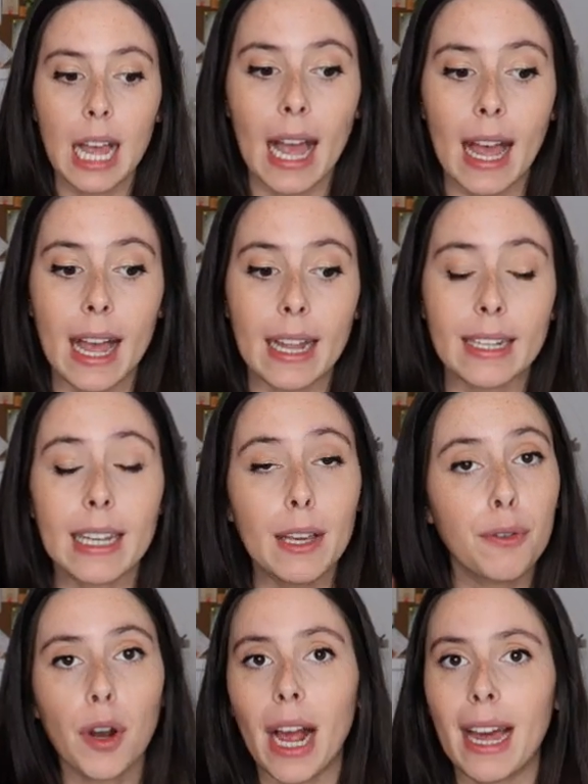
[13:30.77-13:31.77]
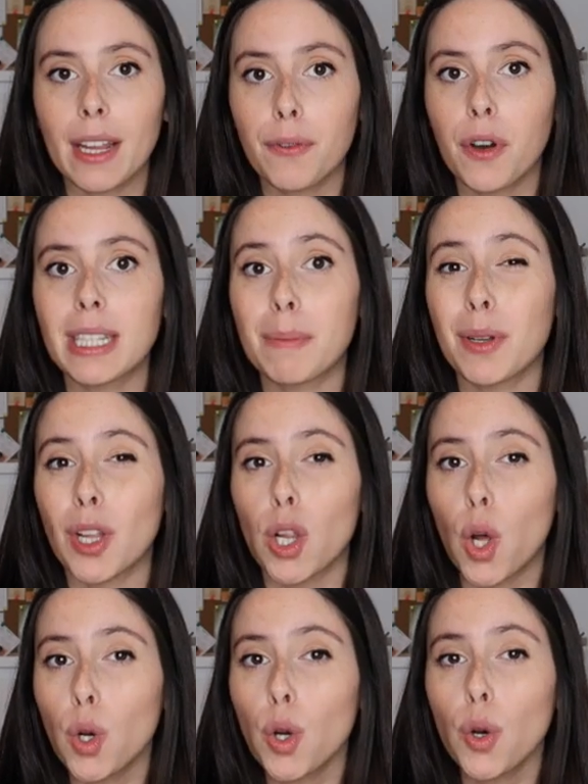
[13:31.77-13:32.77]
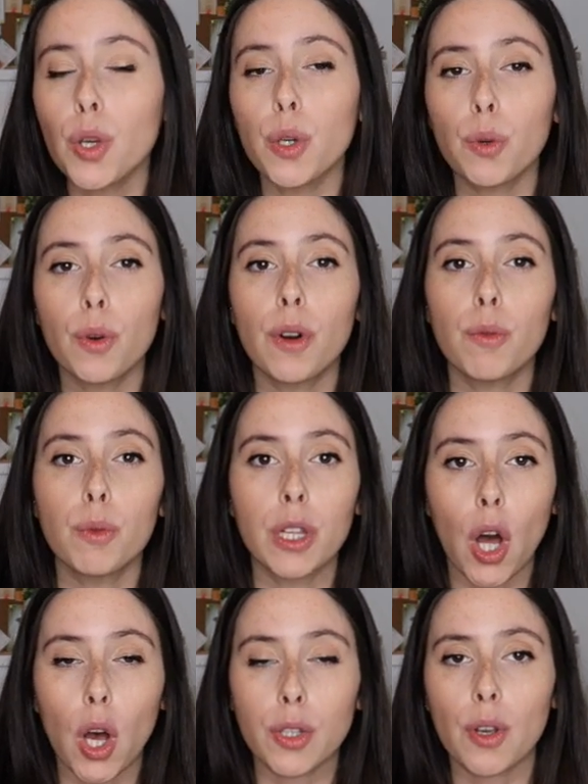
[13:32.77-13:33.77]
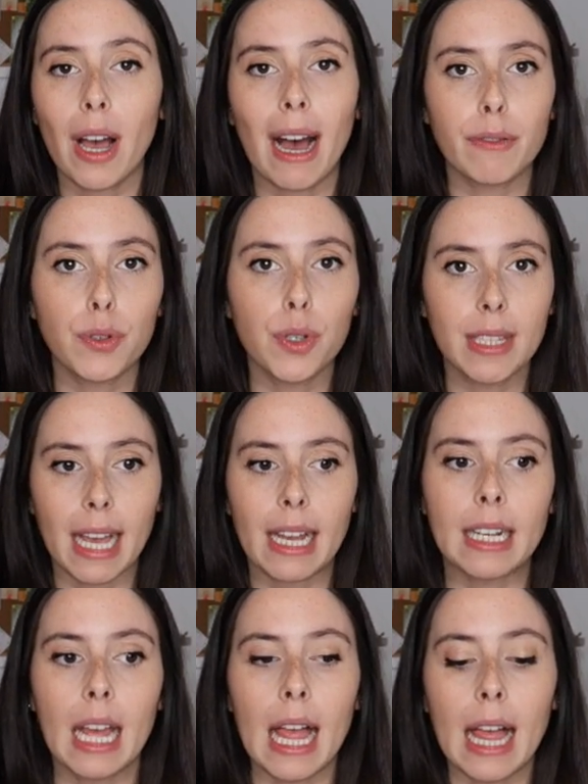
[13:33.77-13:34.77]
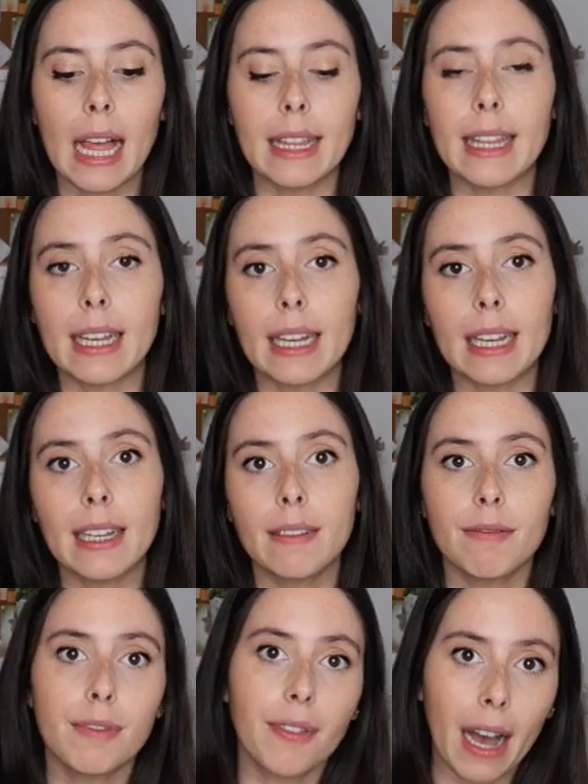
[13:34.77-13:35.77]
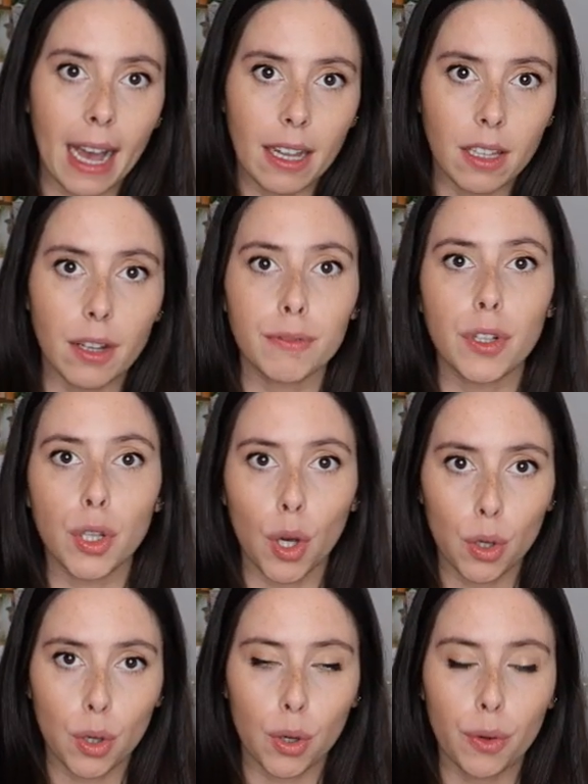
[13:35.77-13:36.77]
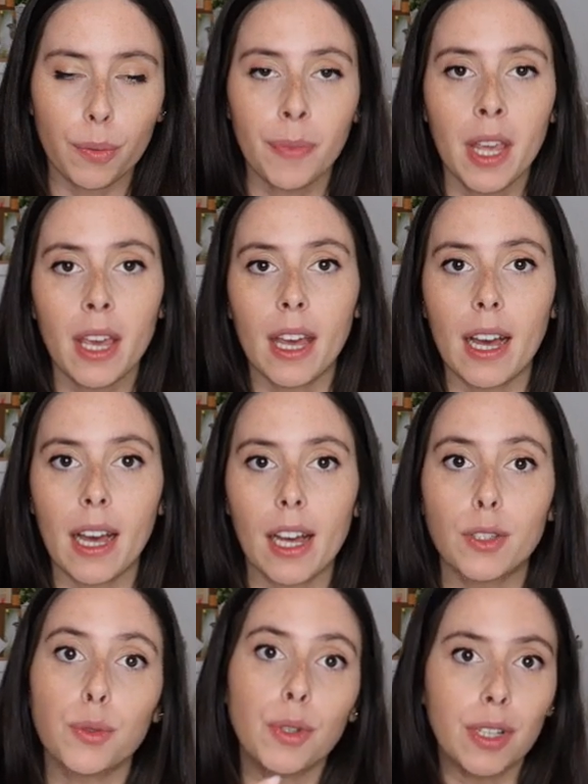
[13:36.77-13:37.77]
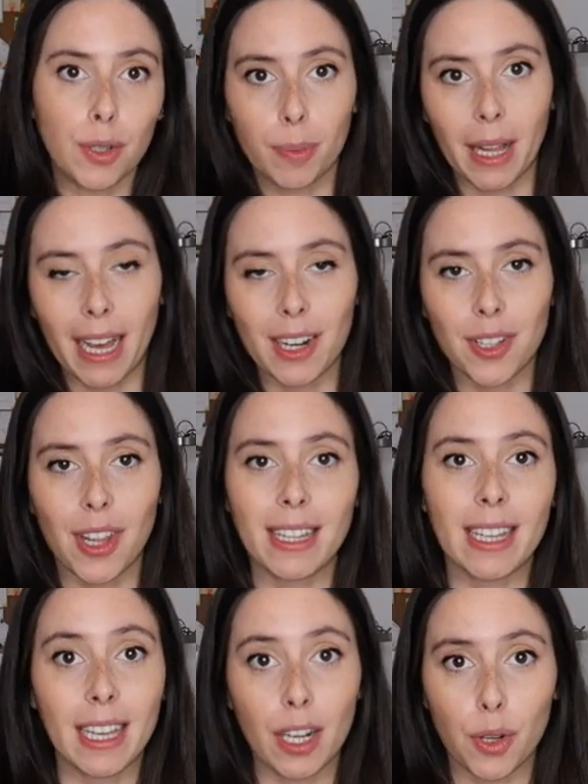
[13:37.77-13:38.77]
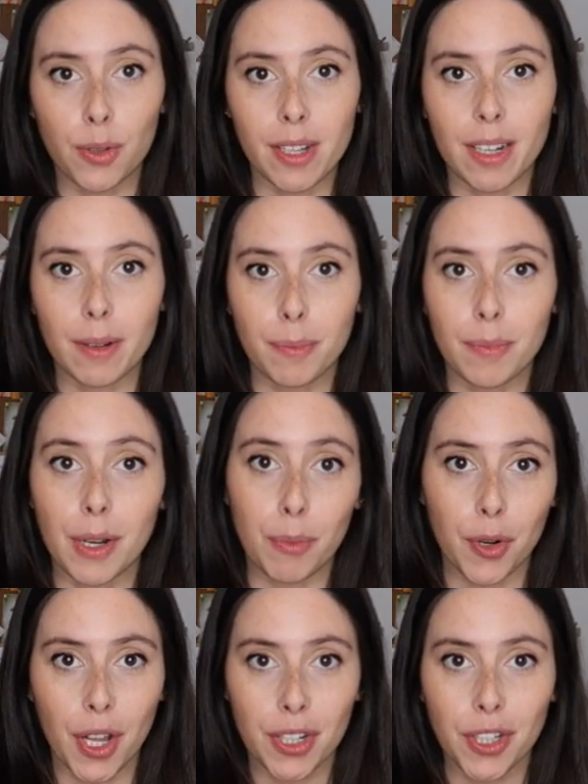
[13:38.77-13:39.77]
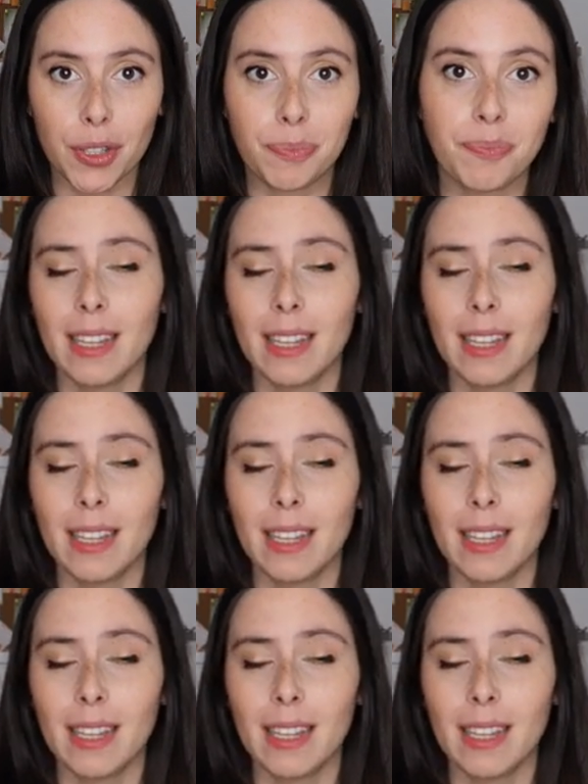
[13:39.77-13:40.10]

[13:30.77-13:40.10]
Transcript: And if you're adding, for example, a logo, you will also have to send the file of the logo to the supplier so that they can use it in production.